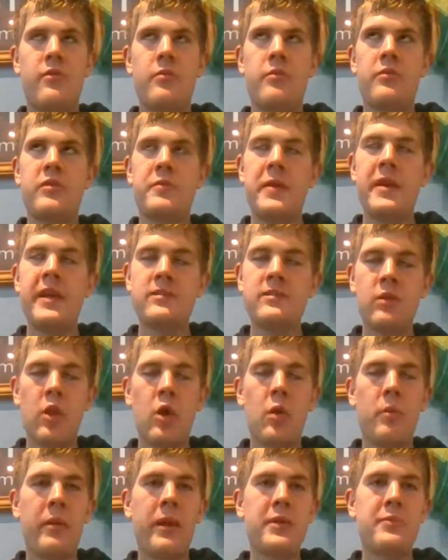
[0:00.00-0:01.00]
speaking to a
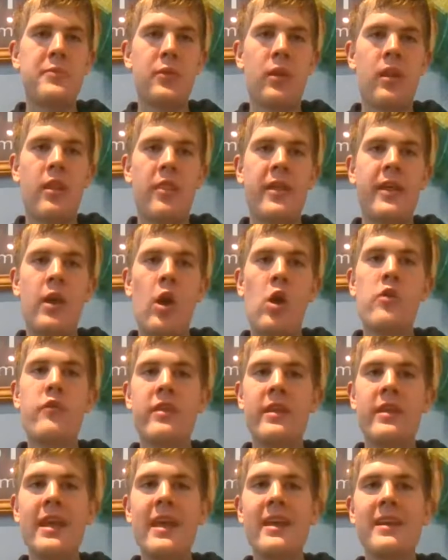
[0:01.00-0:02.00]
lot of people, and I think over
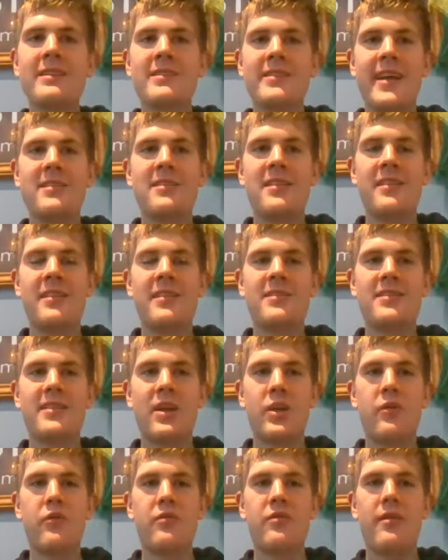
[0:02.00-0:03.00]
the years getting this
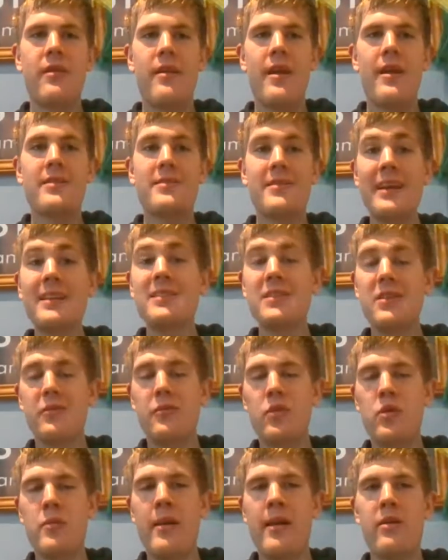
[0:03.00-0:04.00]
kind of taster
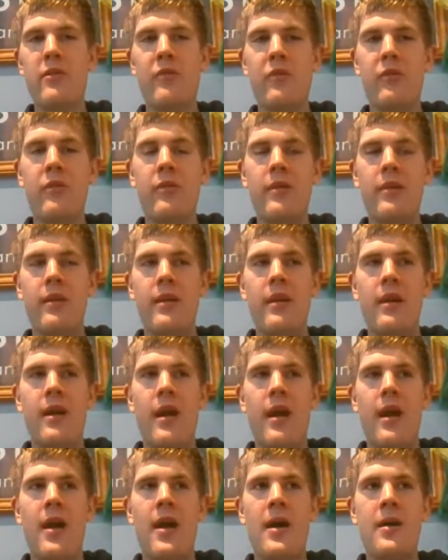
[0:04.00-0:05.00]
for a marathon,
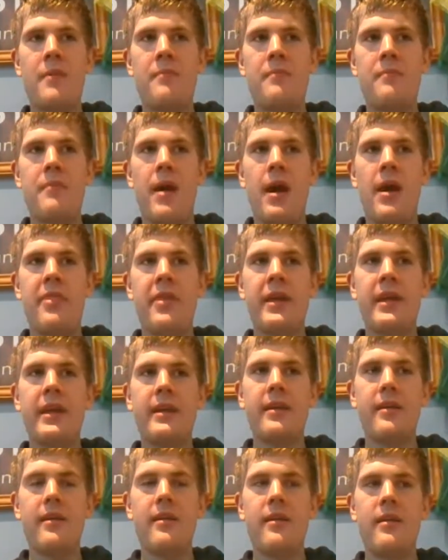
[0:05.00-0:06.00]
I
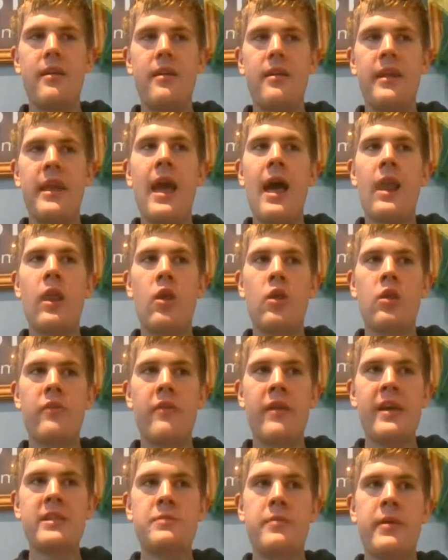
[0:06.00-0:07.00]
think, yeah, a lot of
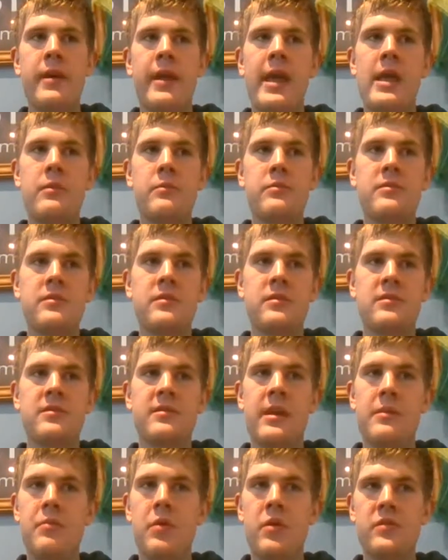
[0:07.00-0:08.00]
it is being able to
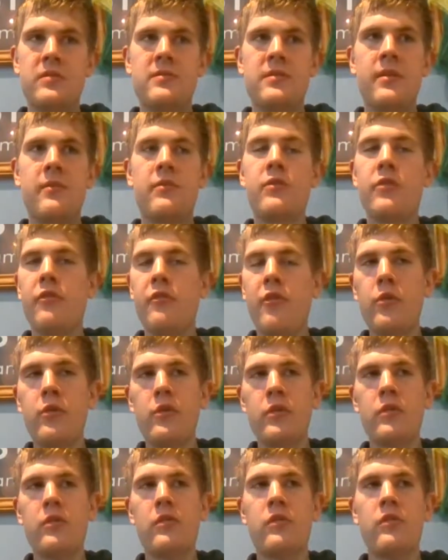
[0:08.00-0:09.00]
stay positive, to
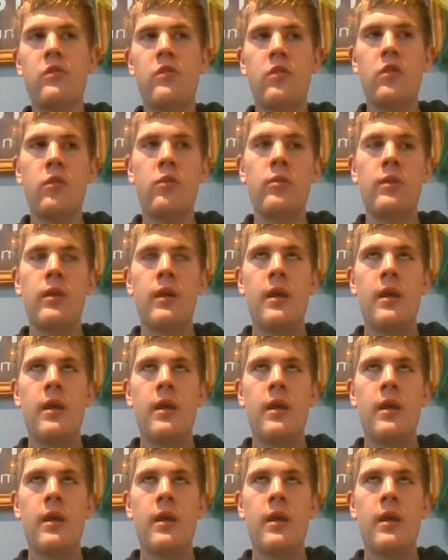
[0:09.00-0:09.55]
focus, to